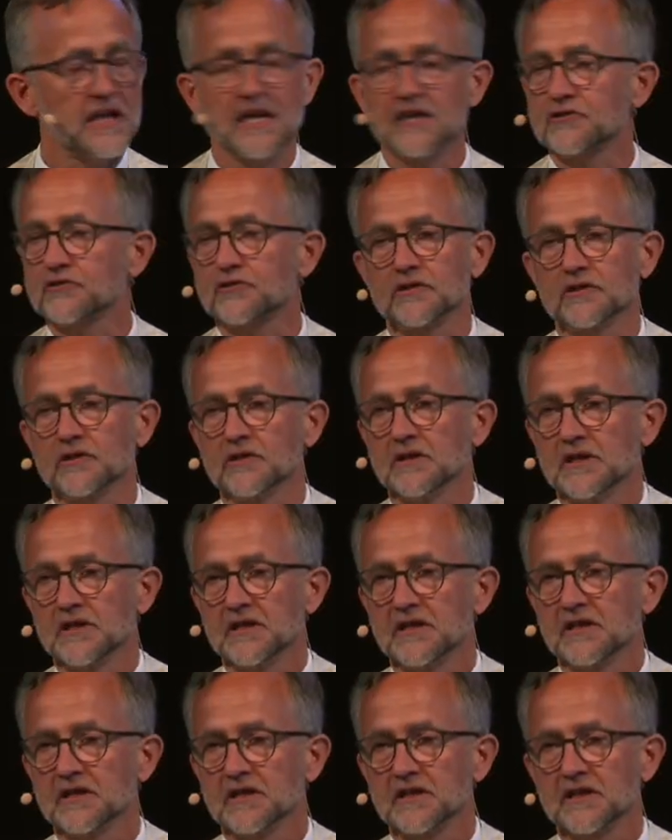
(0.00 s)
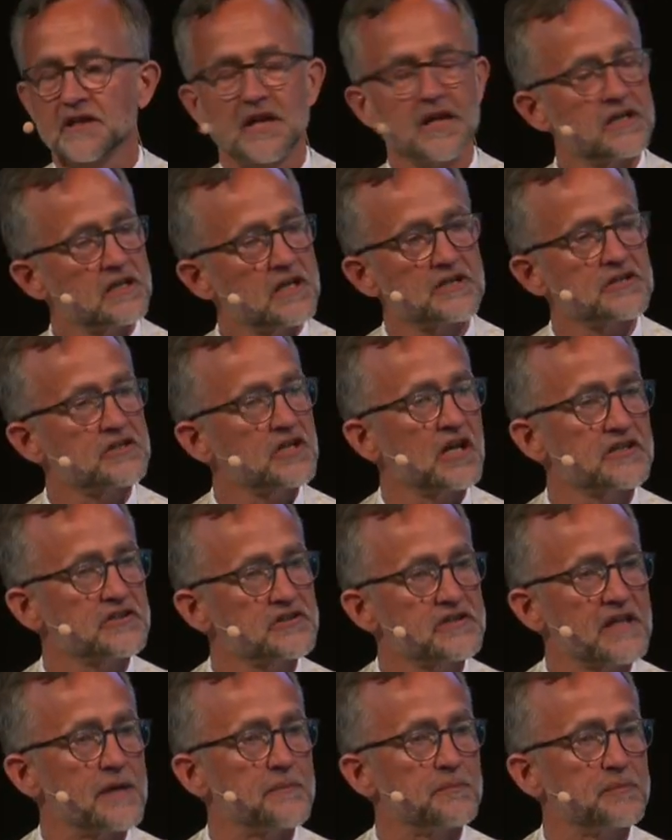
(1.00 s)
Cancer cannot
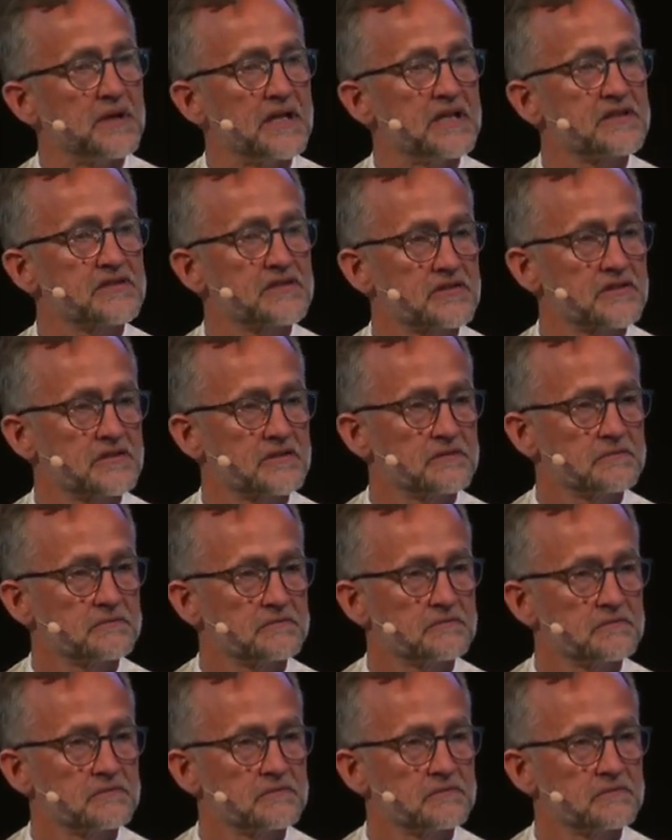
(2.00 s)
touch that place.